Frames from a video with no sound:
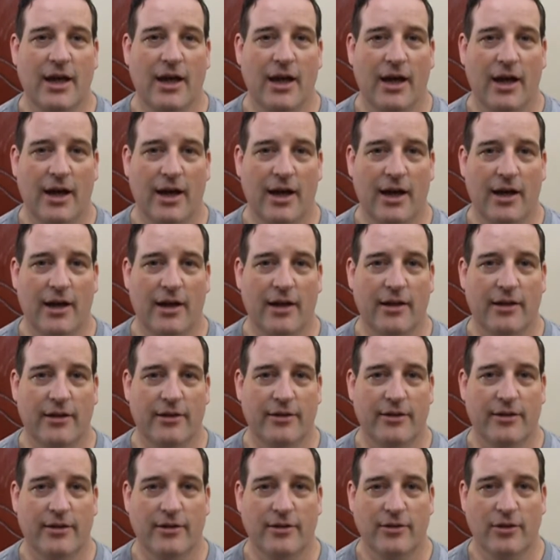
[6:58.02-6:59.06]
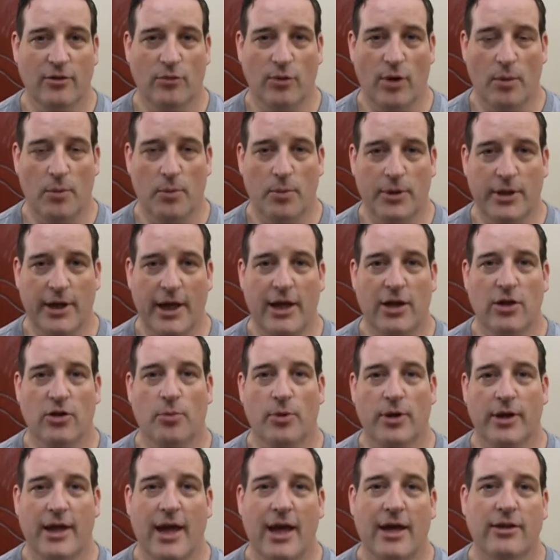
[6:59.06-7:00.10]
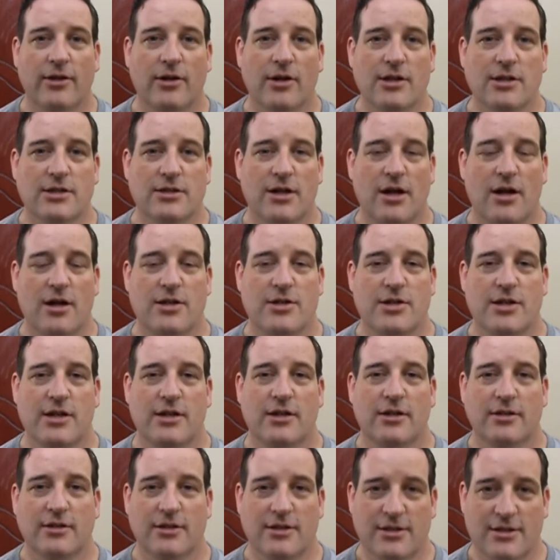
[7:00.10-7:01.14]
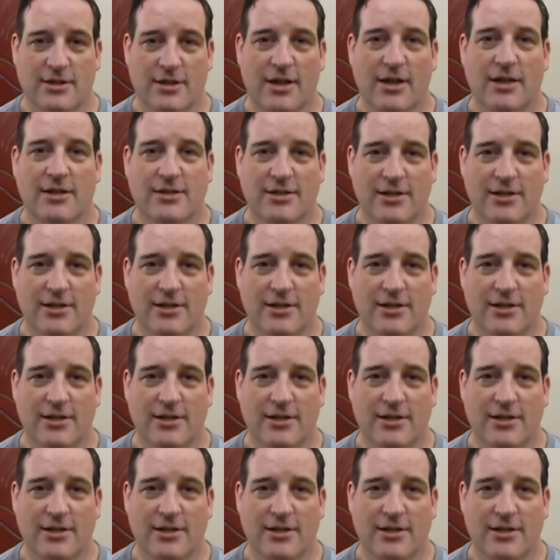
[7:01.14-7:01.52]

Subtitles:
and nothing wrong with potatoes, but again, they are starchy, and it's